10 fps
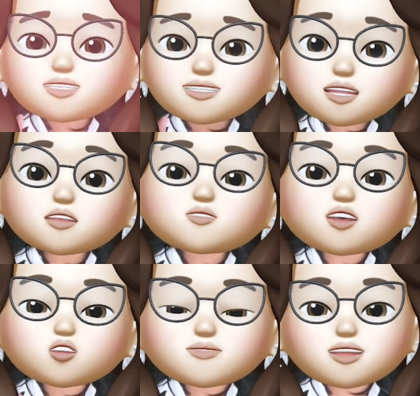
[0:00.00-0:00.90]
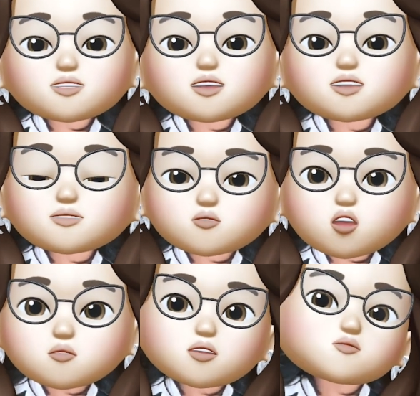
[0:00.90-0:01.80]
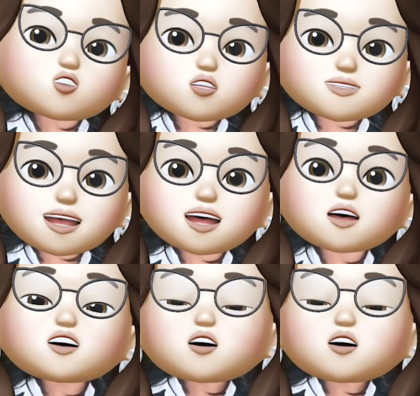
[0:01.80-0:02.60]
still, word to vector has a problem, which is like,